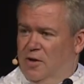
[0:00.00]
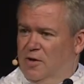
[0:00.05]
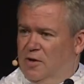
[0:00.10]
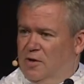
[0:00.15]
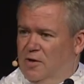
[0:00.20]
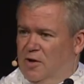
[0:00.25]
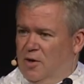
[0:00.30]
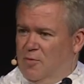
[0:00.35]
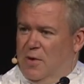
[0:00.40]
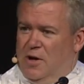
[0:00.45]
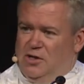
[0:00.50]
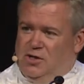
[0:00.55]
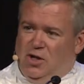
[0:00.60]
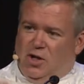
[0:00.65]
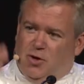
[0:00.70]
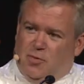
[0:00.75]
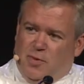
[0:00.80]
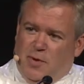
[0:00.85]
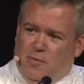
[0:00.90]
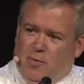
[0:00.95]
You imagine
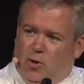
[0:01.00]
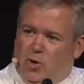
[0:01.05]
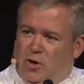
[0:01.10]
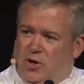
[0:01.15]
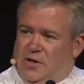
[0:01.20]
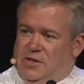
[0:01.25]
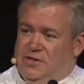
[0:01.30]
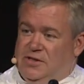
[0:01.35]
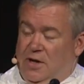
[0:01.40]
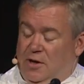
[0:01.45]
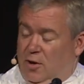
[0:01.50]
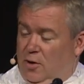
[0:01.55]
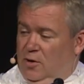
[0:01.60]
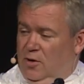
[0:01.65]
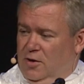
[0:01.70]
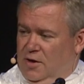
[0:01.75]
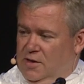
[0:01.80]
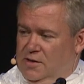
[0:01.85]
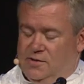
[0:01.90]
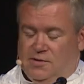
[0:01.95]
other people looking saying, oh,
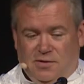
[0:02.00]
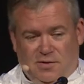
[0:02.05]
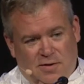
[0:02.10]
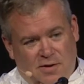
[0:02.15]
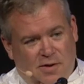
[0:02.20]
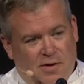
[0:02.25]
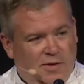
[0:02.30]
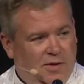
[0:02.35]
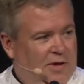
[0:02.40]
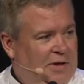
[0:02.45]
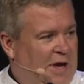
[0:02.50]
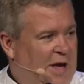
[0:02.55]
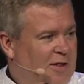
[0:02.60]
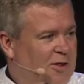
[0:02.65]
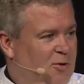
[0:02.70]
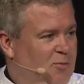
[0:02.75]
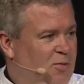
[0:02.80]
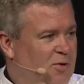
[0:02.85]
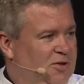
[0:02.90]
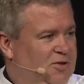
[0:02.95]
look, it's the
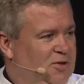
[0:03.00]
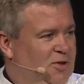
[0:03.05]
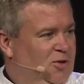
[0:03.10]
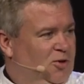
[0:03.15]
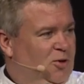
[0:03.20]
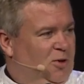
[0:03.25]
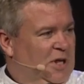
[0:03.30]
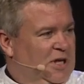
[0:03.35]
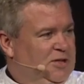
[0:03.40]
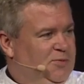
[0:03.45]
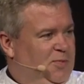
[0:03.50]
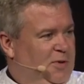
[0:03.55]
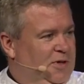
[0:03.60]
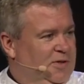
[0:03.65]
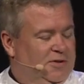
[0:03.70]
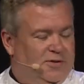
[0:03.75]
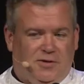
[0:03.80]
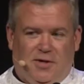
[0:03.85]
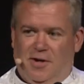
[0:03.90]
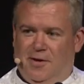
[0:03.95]
Catholic priest and the two
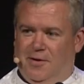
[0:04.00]
lesbians.